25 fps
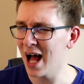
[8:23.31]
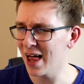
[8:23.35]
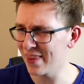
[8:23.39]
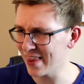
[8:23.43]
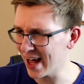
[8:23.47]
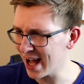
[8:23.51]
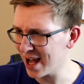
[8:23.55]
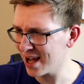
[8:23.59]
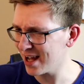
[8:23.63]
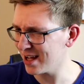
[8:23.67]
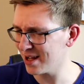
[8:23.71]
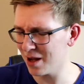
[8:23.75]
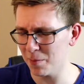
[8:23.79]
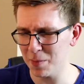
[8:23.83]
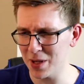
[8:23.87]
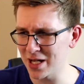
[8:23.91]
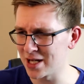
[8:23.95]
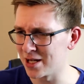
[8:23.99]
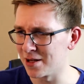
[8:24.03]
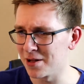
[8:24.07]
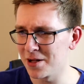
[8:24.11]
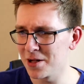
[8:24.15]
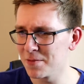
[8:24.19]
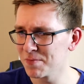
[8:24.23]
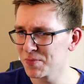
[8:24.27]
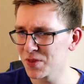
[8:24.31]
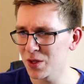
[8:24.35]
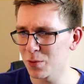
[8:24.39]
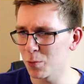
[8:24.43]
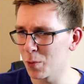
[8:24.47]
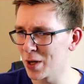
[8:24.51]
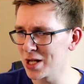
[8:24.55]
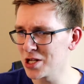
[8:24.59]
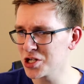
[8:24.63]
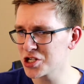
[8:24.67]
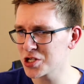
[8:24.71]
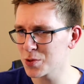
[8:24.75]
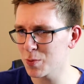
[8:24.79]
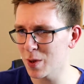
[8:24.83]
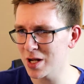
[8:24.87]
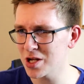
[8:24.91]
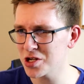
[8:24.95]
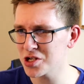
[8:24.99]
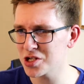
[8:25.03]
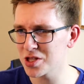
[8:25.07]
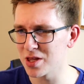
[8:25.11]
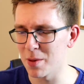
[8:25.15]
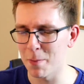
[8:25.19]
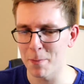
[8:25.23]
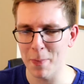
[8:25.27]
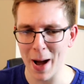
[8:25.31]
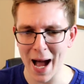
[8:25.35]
That, I mean, when the